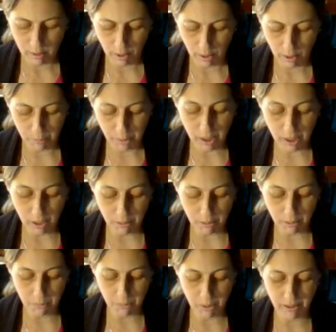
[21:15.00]
so are we going
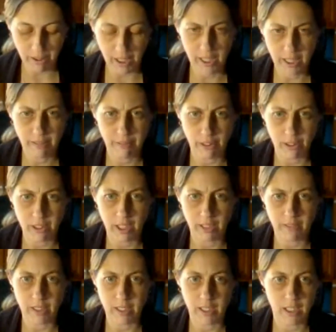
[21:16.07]
with A for
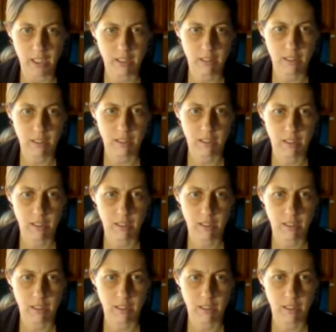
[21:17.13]
17?